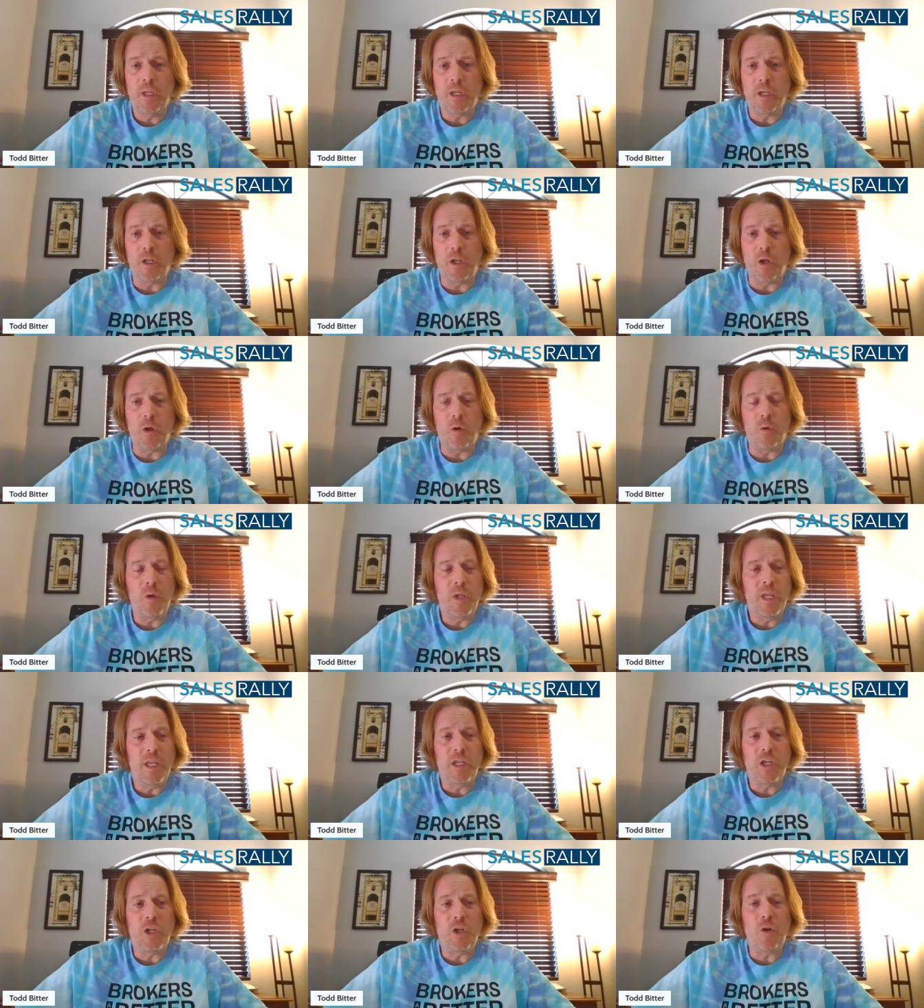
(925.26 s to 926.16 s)
You know,
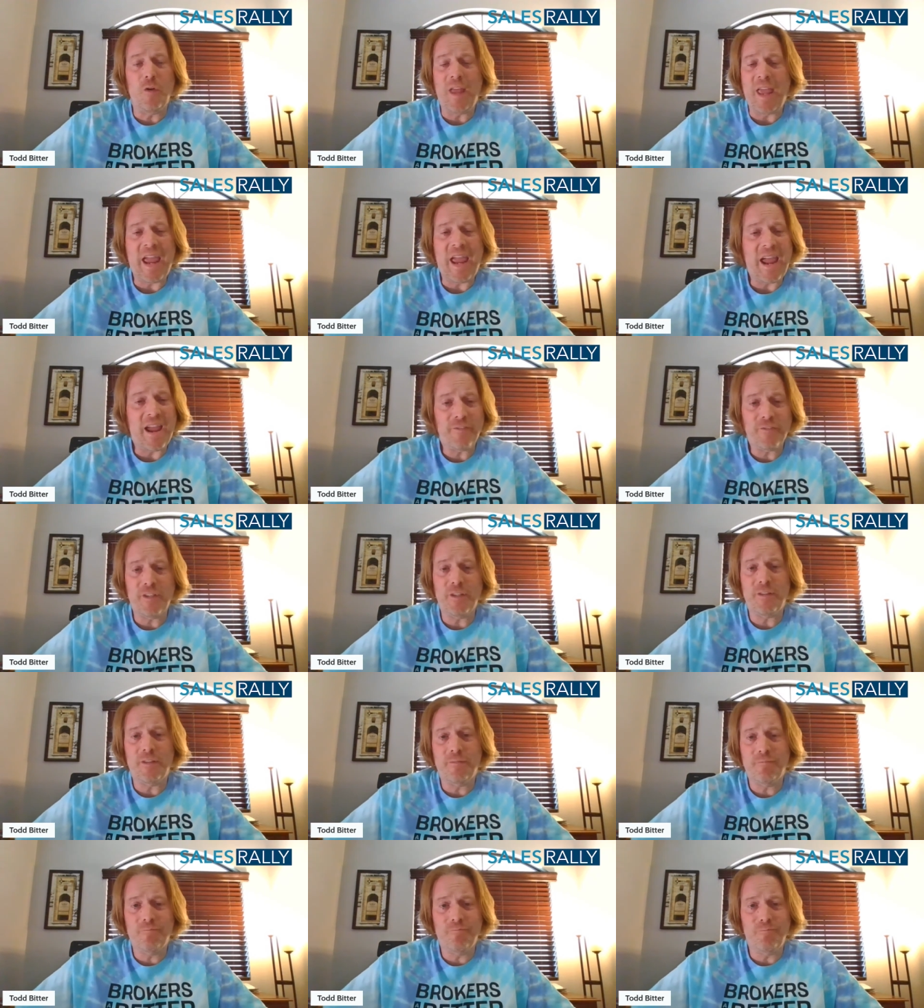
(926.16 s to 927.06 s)
you don't have
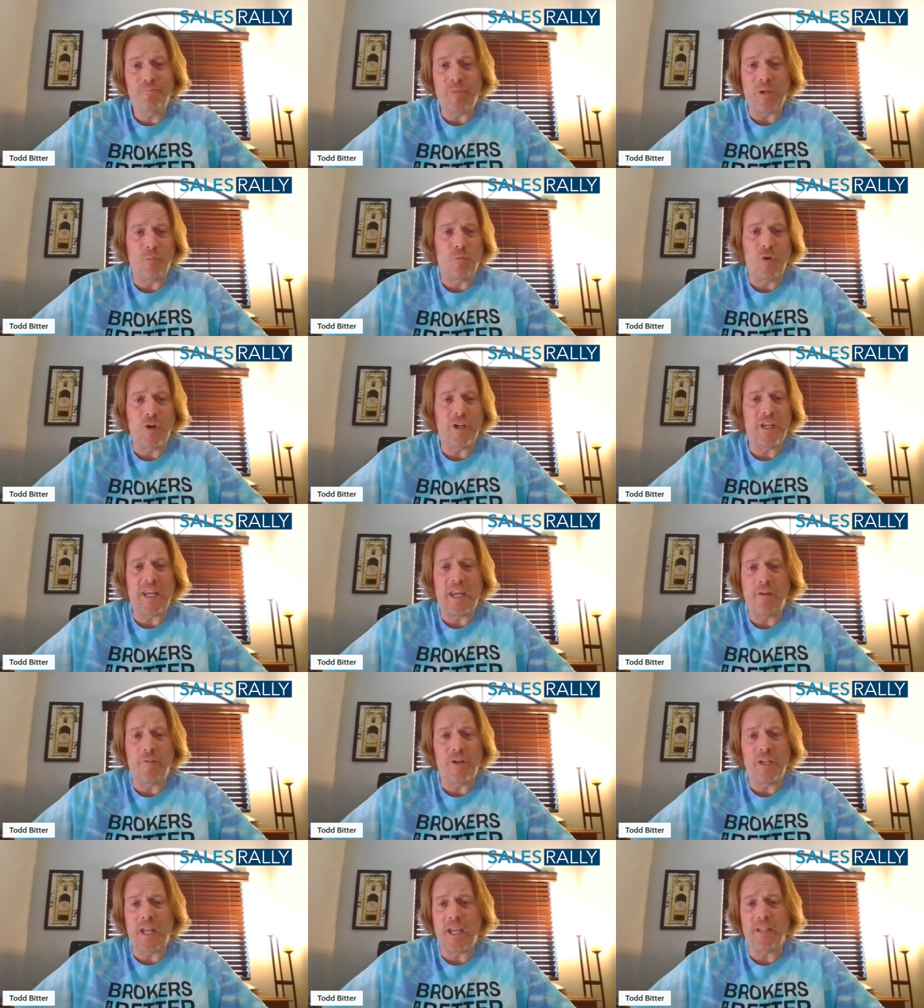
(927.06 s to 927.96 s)
to be working
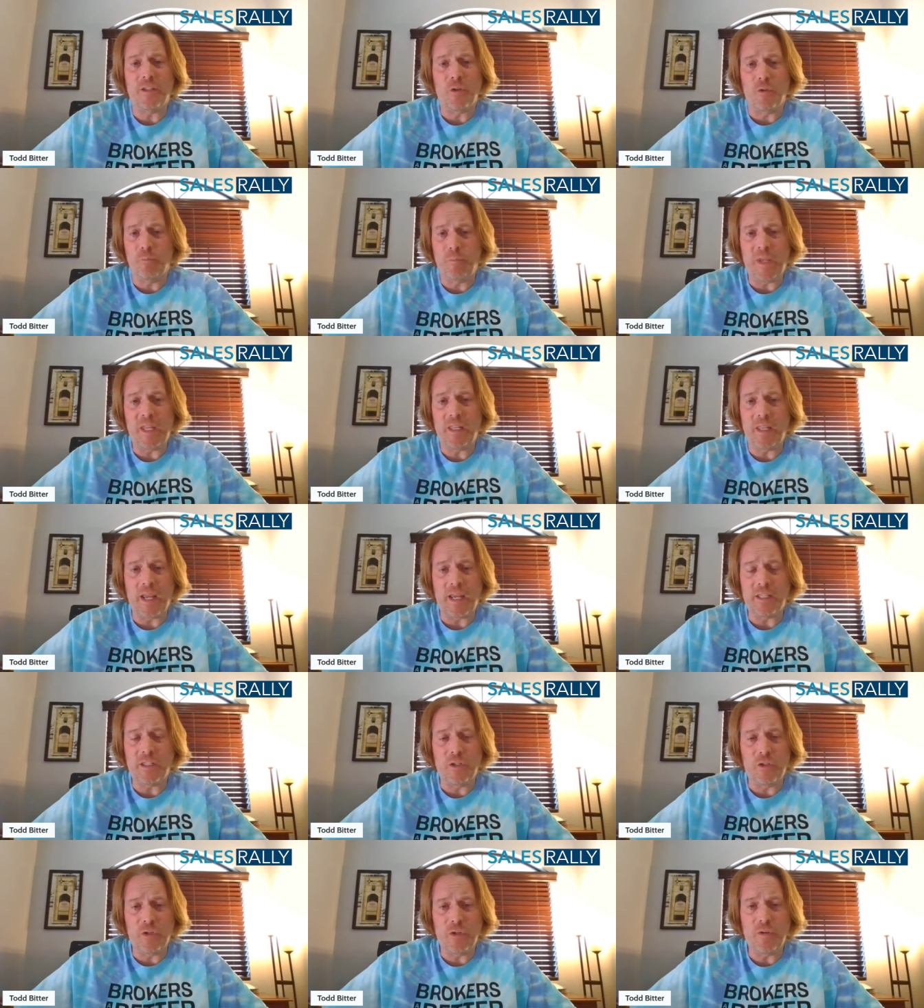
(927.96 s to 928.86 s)
every night till
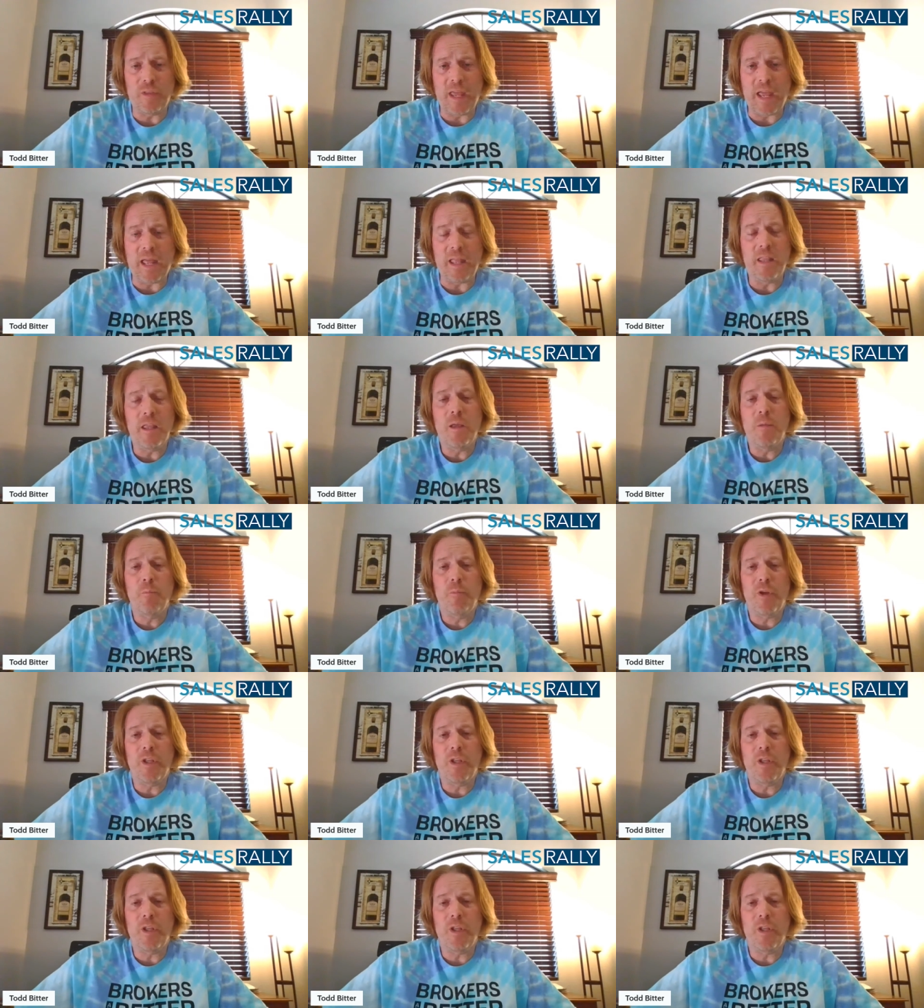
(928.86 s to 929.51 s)
midnight to do that.